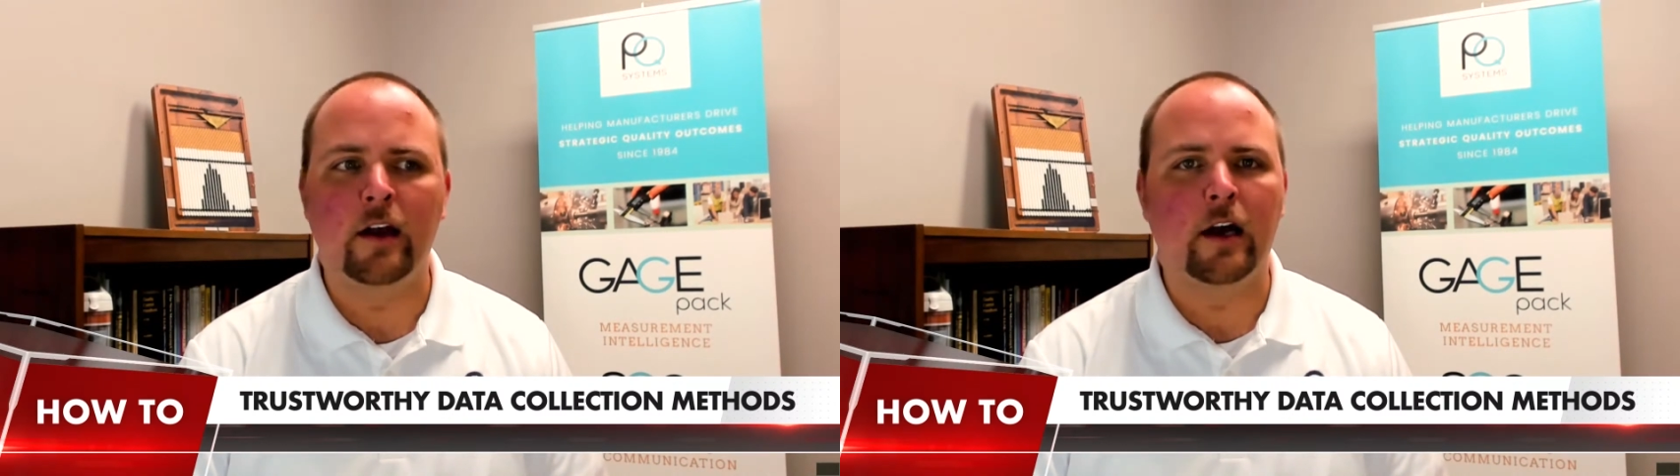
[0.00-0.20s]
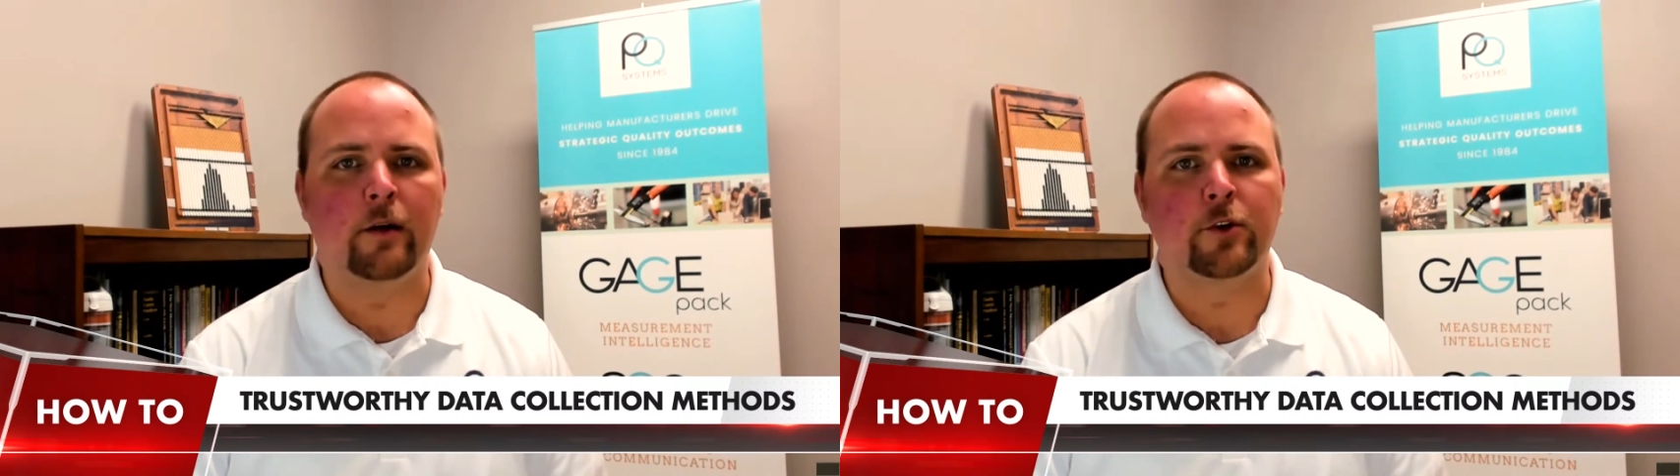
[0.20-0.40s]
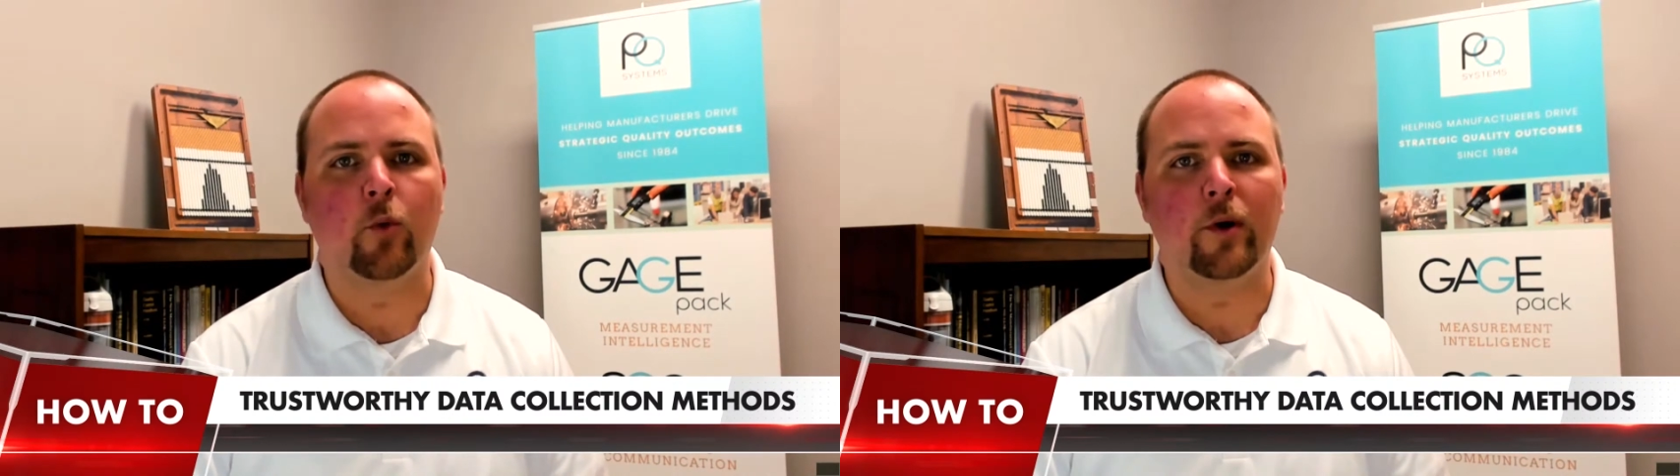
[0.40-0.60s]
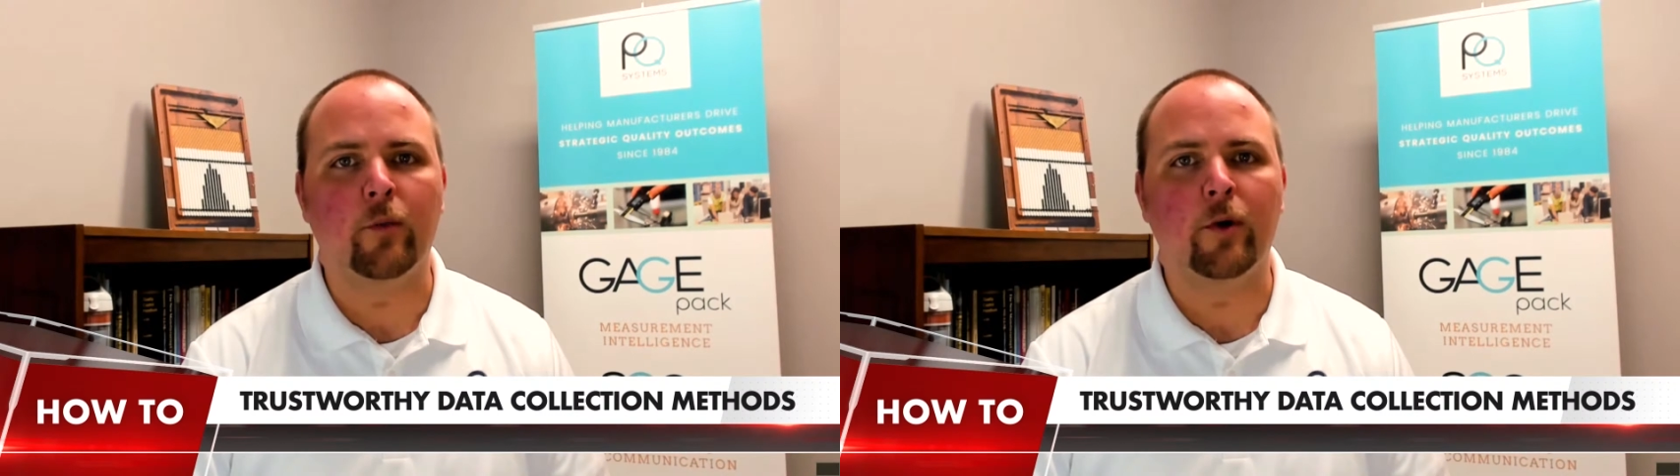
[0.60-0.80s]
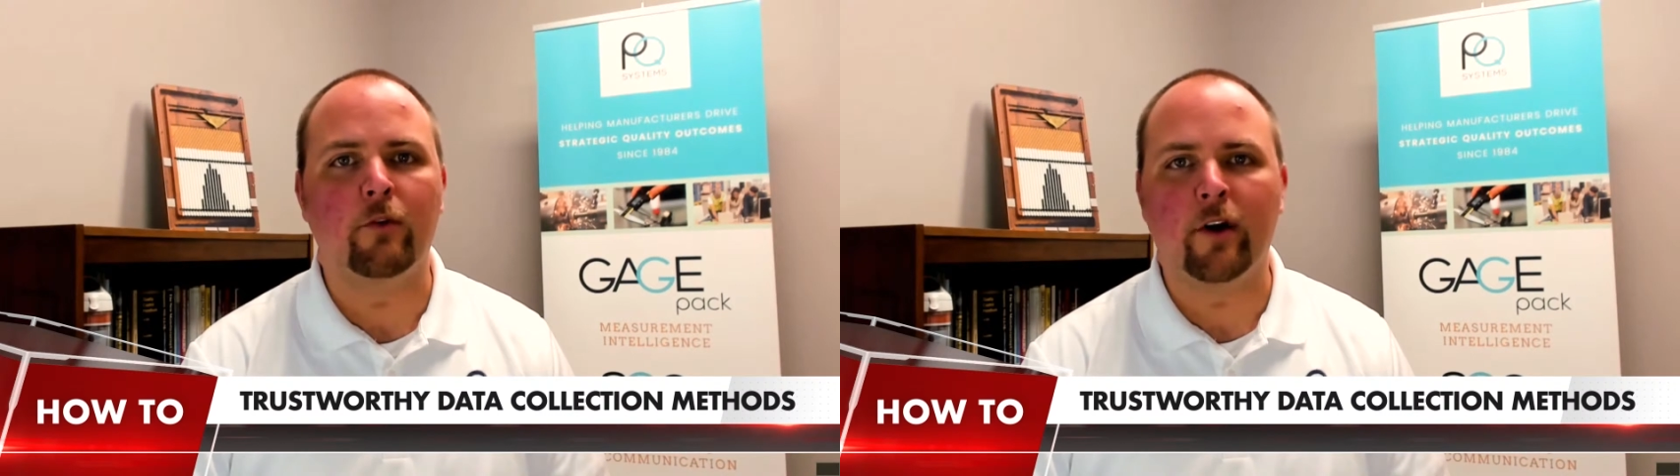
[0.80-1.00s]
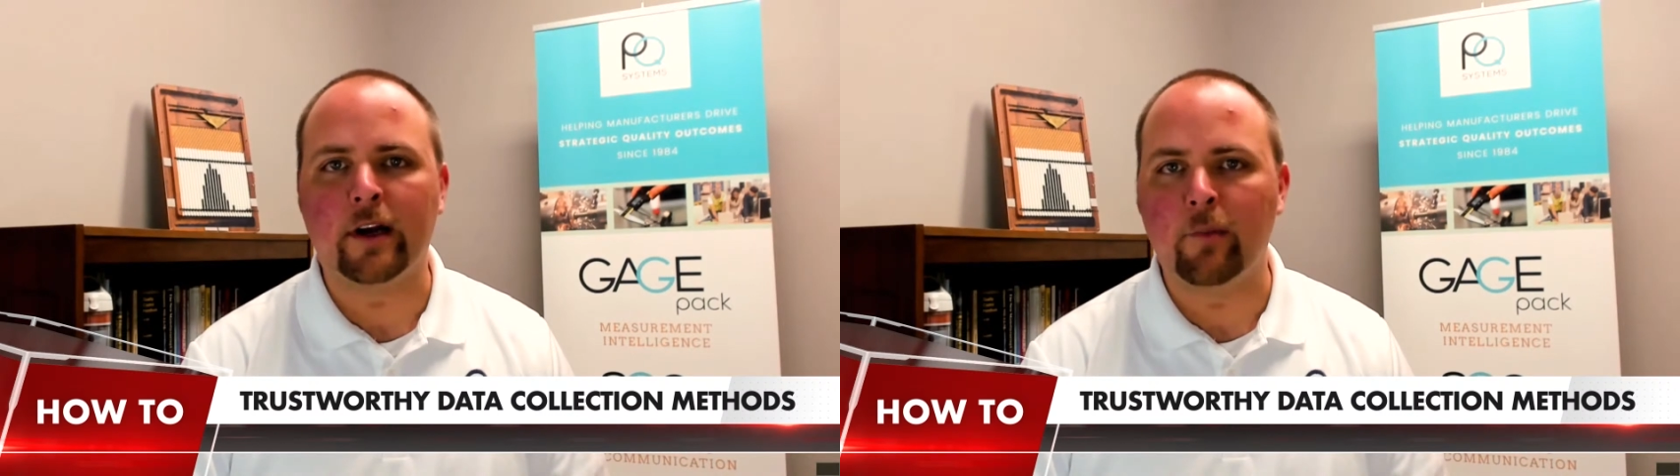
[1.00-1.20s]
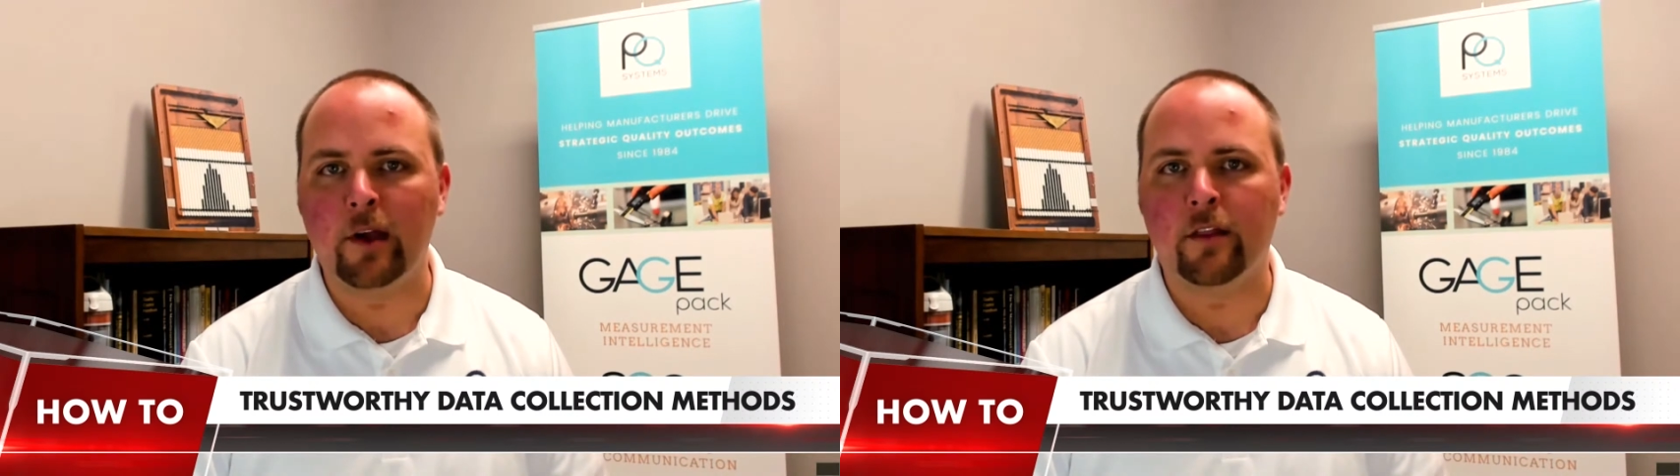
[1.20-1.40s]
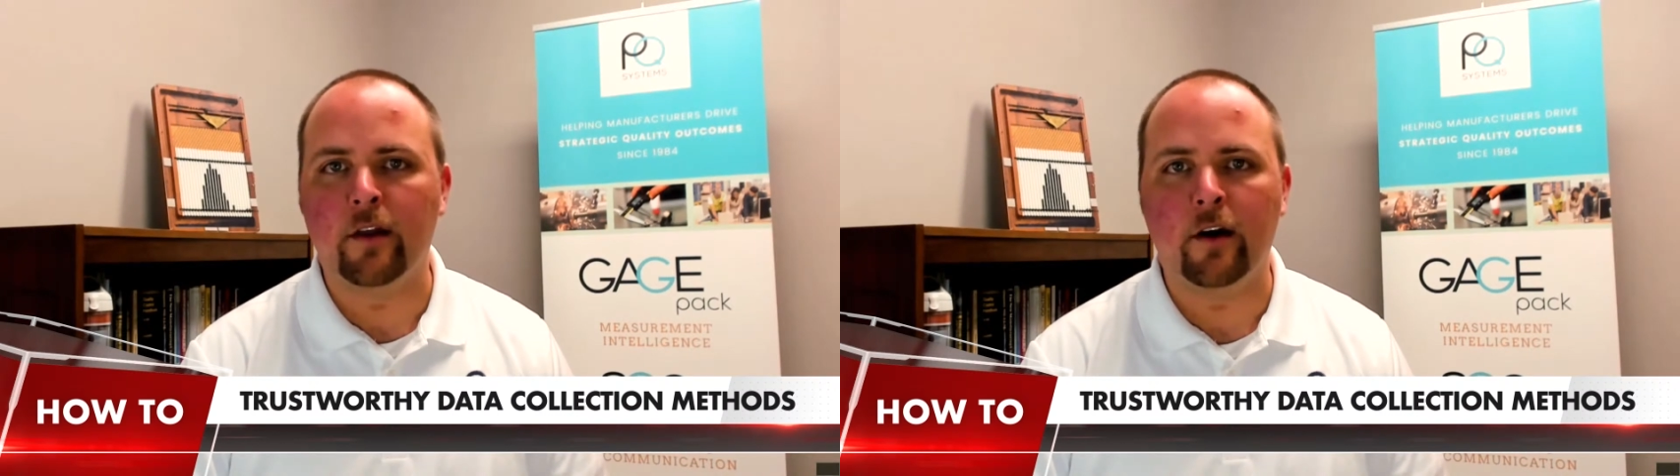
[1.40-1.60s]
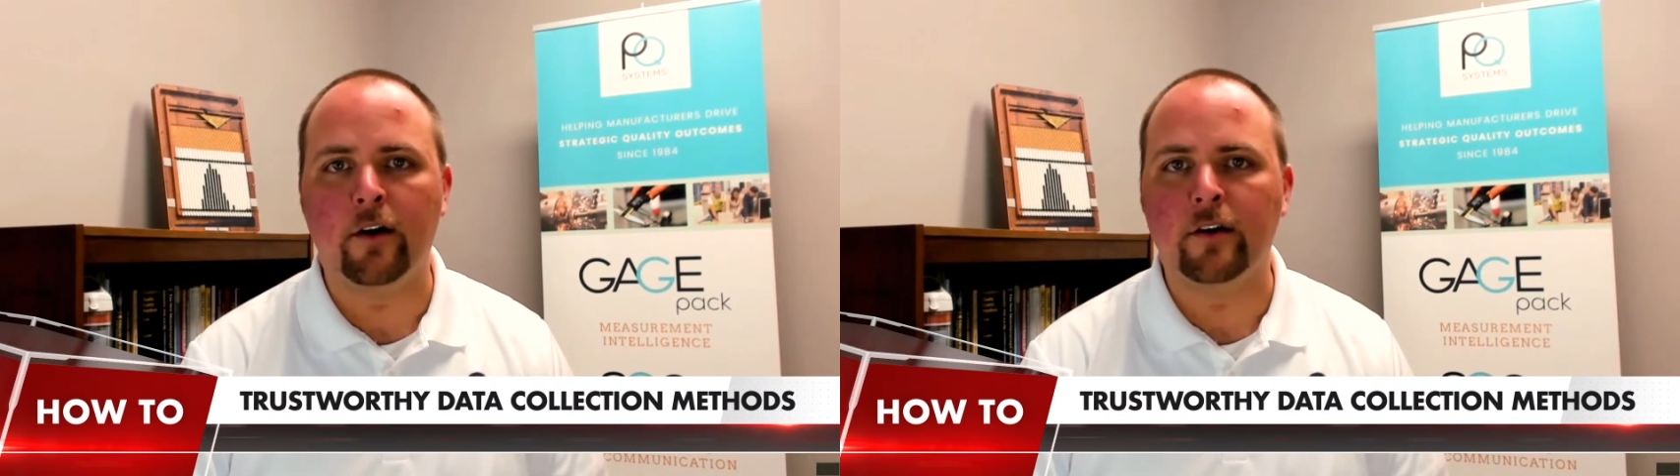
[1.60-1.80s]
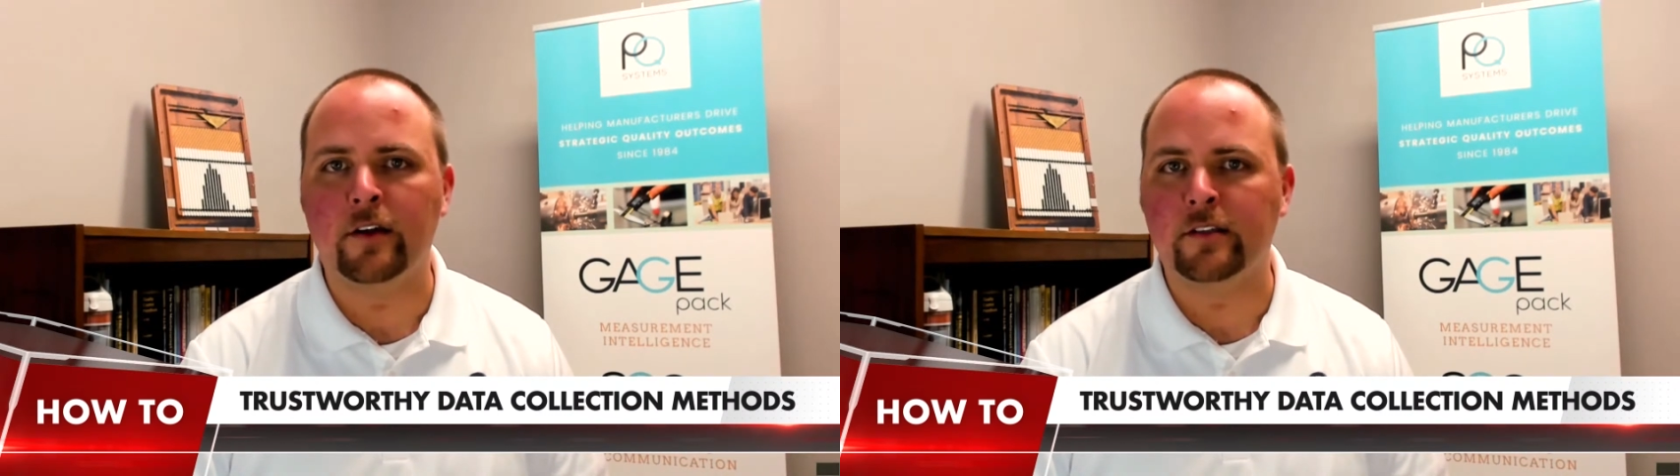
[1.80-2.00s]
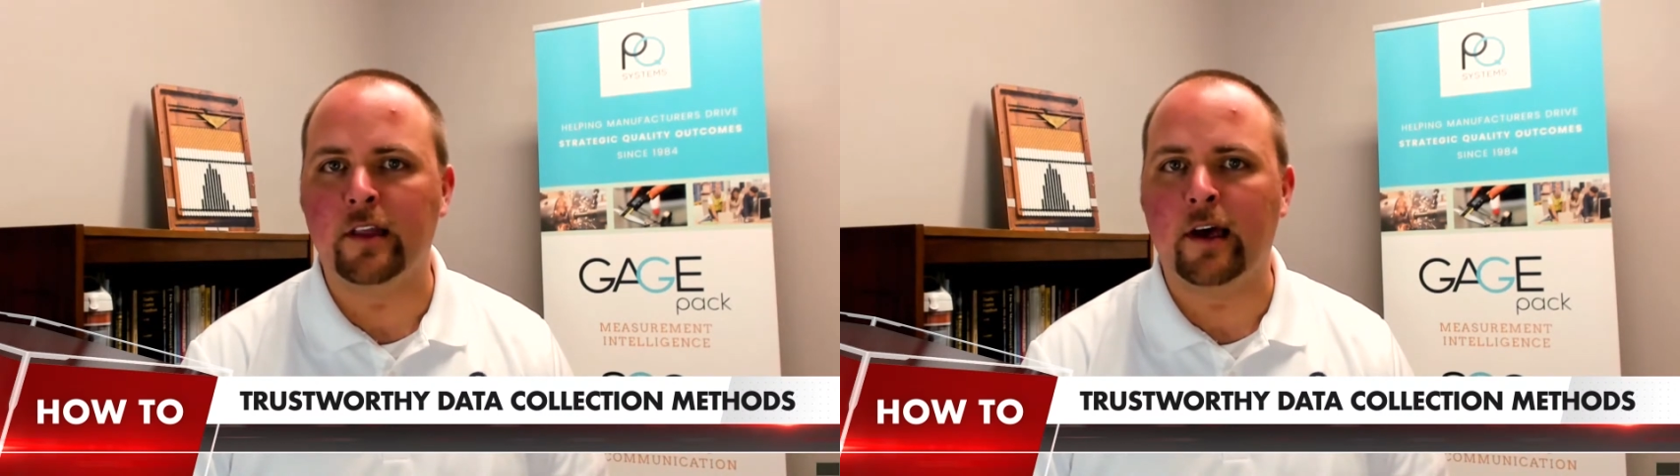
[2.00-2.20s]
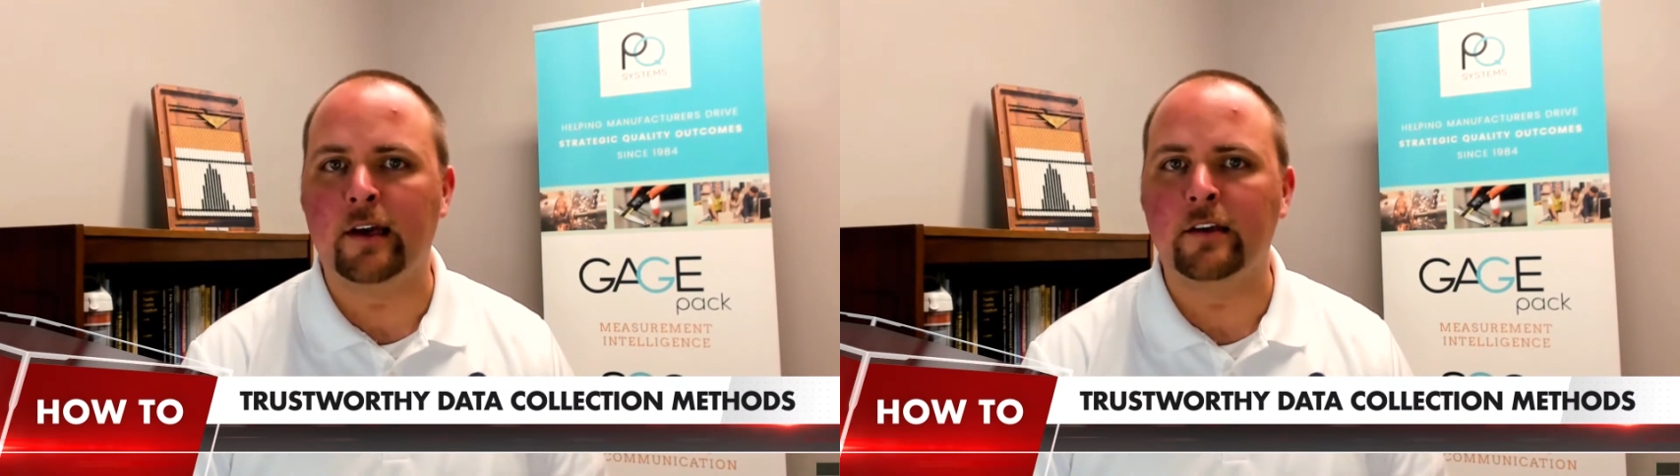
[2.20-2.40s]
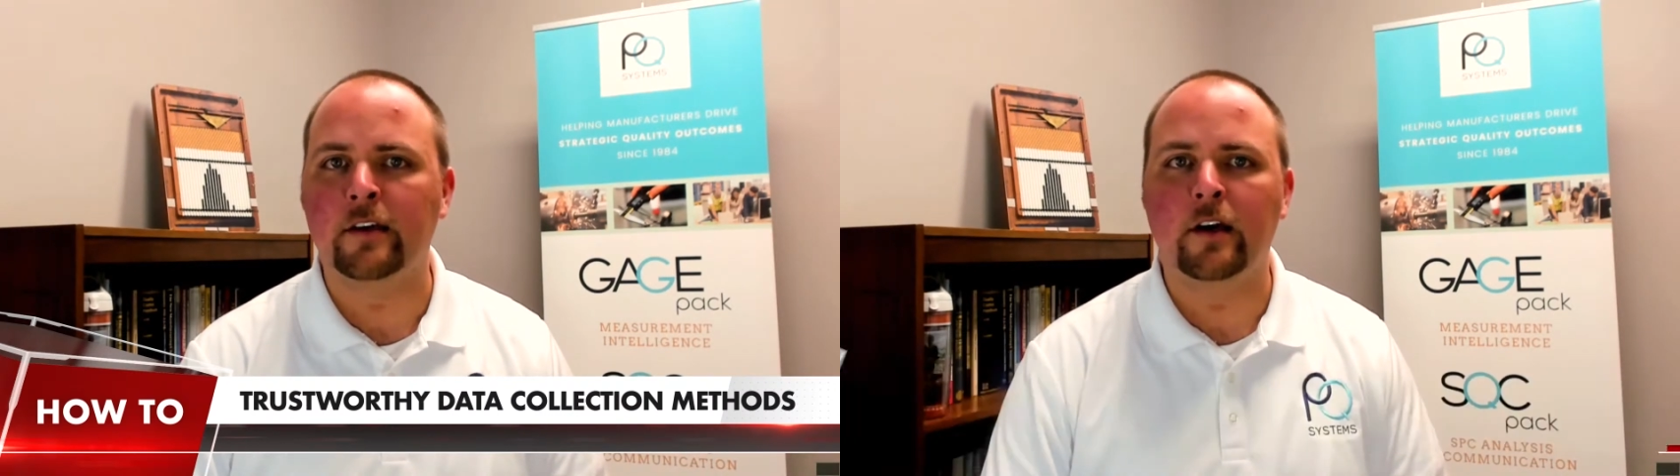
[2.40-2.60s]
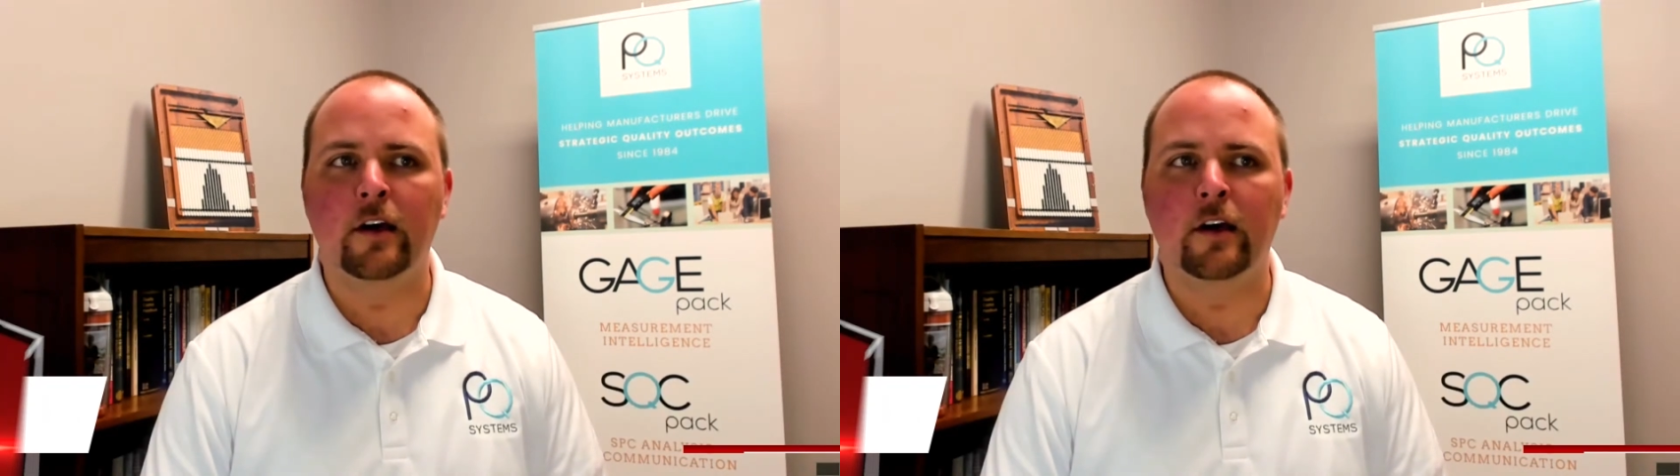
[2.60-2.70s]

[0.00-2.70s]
Um, so, what we would recommend there is that